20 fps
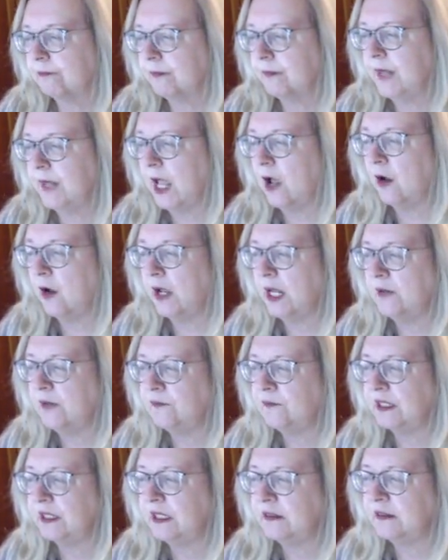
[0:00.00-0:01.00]
Now, if
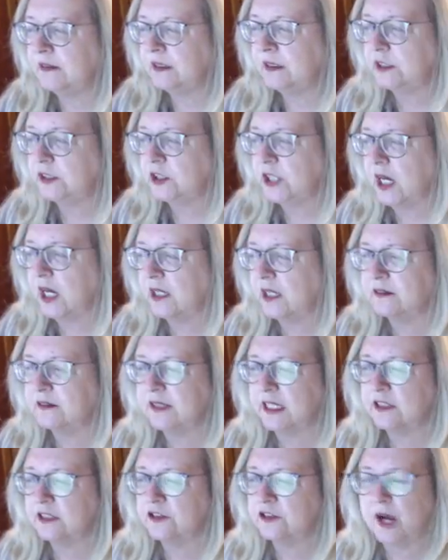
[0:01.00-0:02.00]
it isn't in child sex